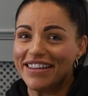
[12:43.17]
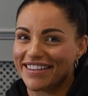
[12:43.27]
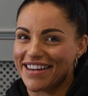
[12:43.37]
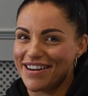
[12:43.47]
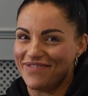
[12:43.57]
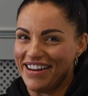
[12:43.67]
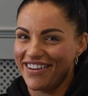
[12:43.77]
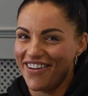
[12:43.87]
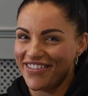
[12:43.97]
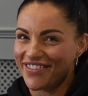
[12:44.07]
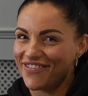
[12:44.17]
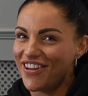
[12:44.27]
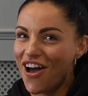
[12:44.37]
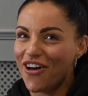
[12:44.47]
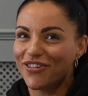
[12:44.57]
It's going to be lots of
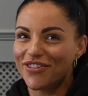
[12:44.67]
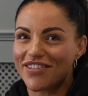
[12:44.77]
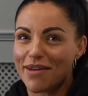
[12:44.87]
lols.